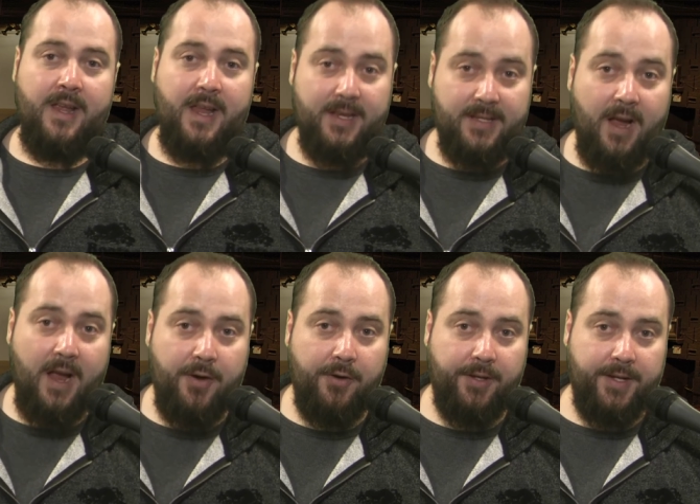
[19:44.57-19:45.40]

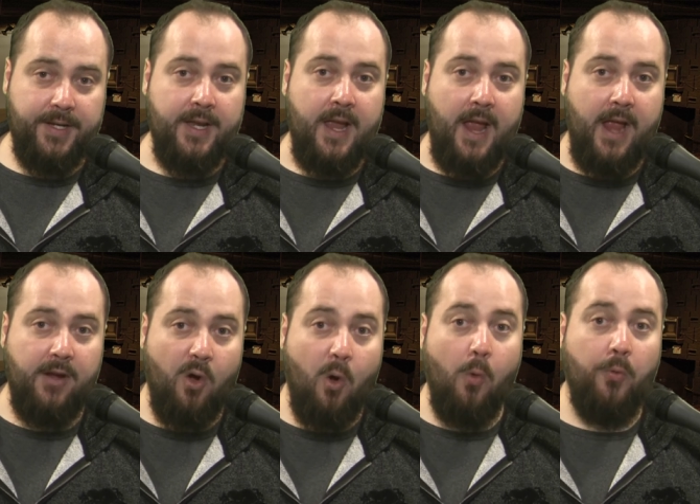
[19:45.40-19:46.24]
entirely and
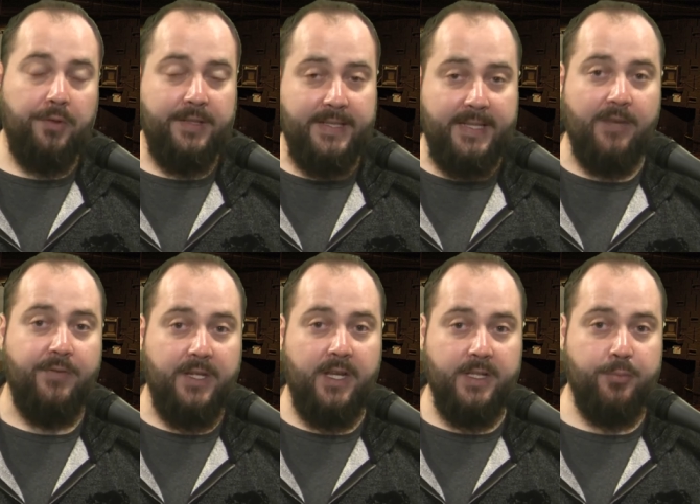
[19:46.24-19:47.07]
only
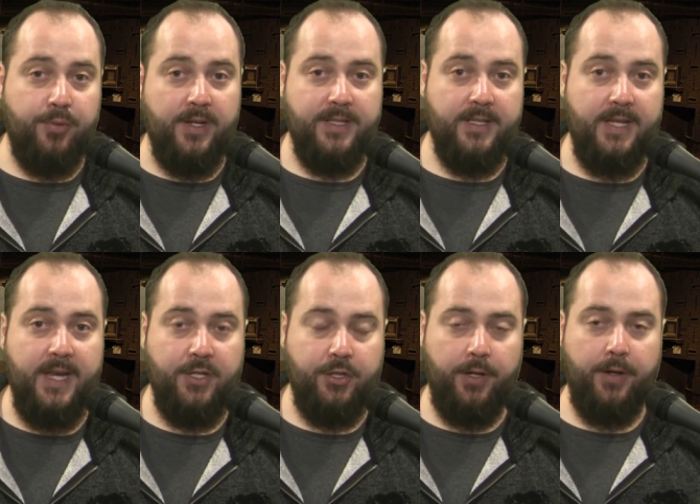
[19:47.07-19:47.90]
giving us
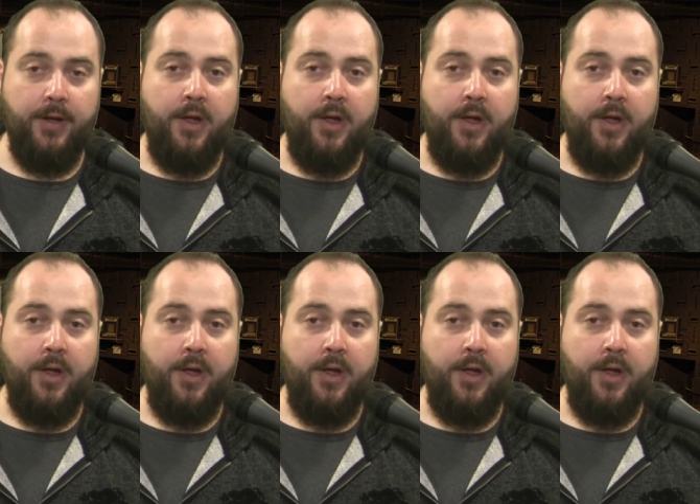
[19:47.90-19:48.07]
presentation.